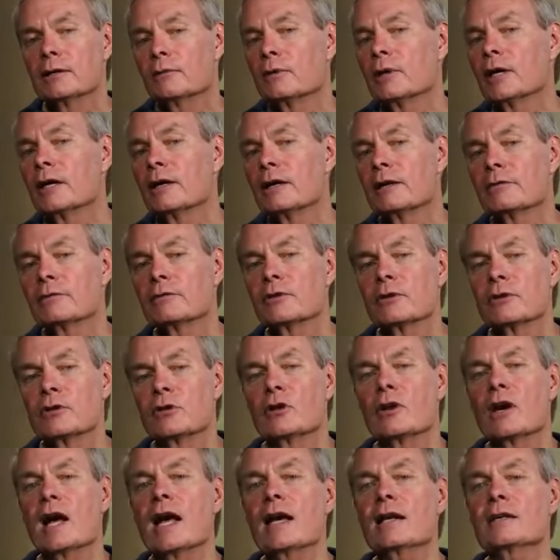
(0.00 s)
Well,
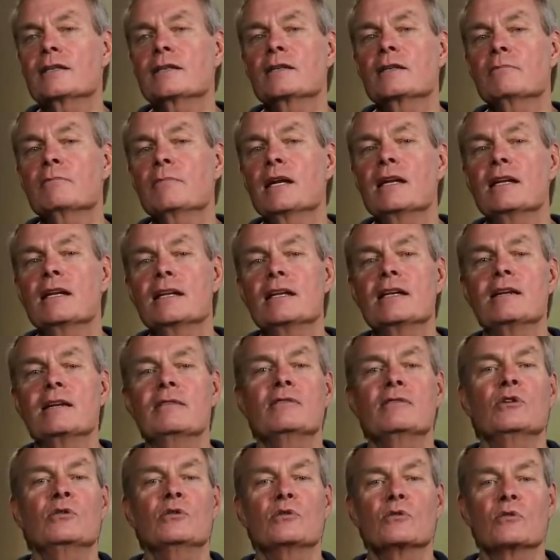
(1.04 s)
you're asking me to
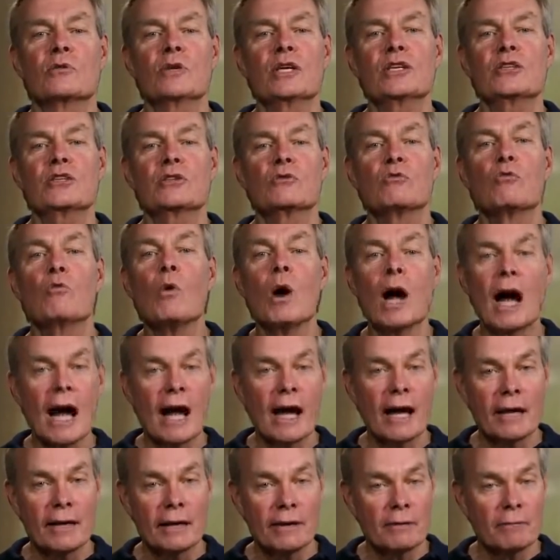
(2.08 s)
give you the reason
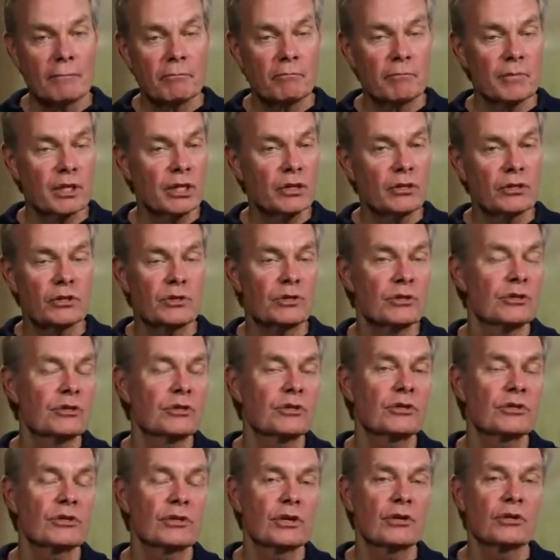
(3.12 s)
why
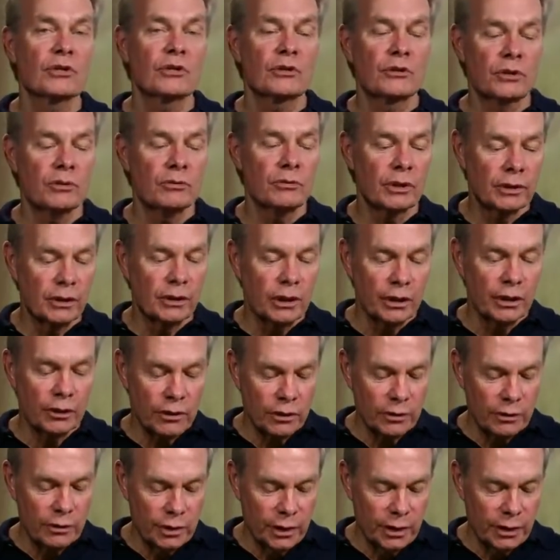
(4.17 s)
ministers are doing what they're
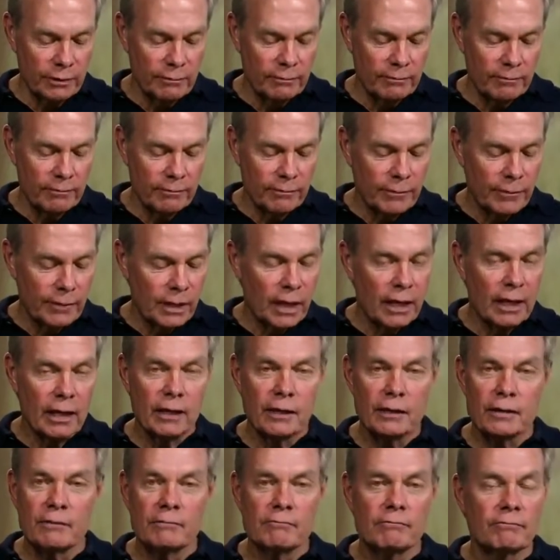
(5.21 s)
doing.
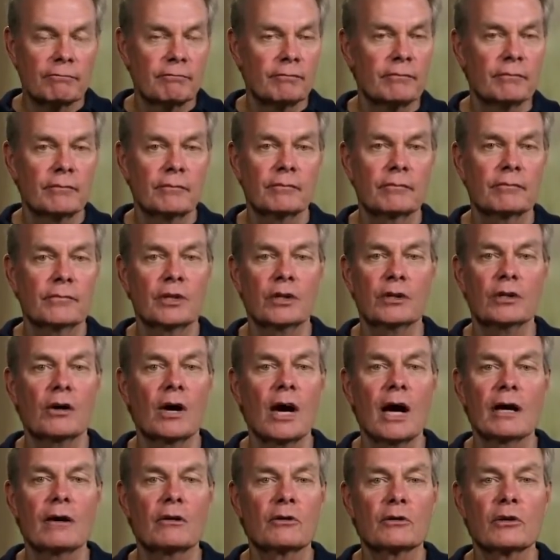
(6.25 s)
And, you know,
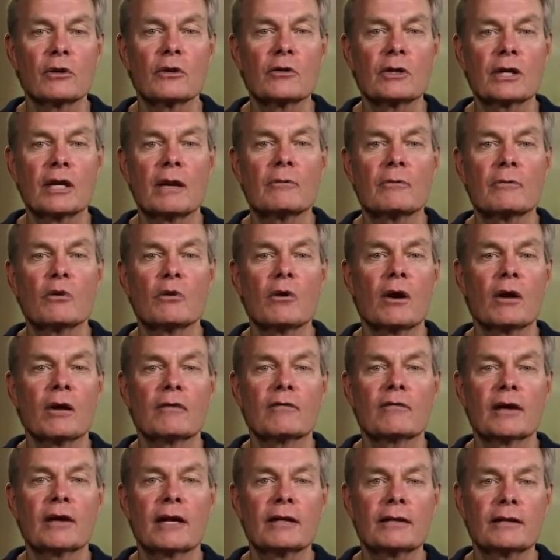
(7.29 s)
I don't know that I'm
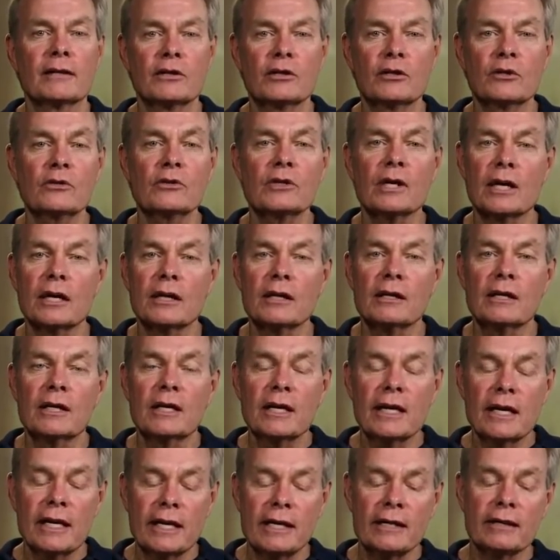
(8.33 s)
qualified to do that.
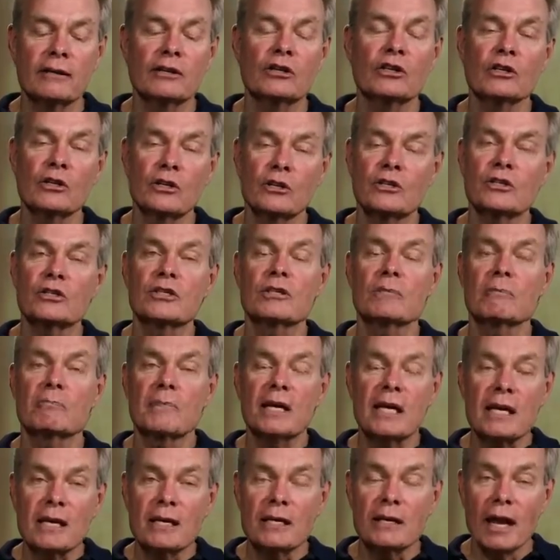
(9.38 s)
It looks to
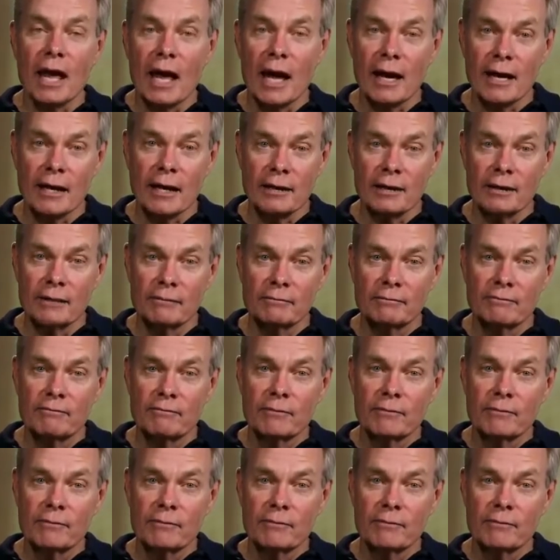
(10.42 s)
me like